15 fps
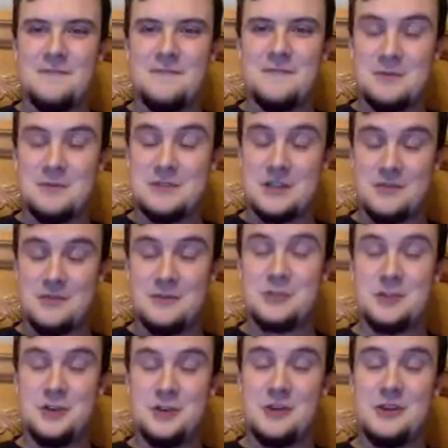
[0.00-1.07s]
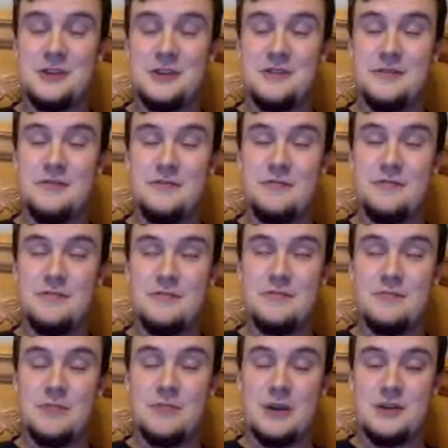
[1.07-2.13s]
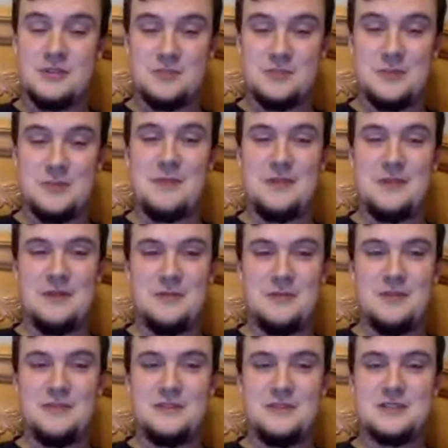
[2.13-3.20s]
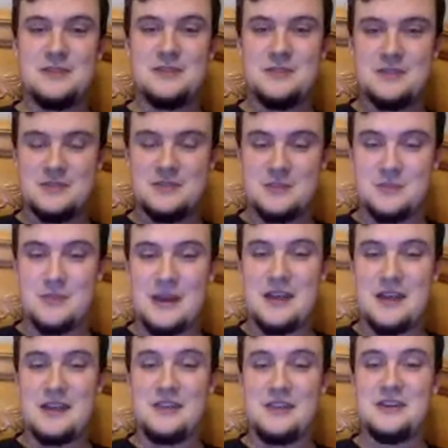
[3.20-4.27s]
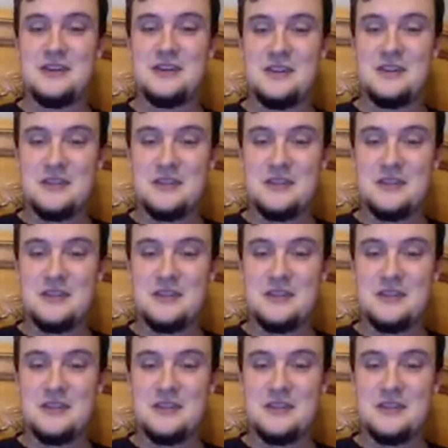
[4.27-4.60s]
he was the commissioner in Burton's Batman movies. So Pat Hingley.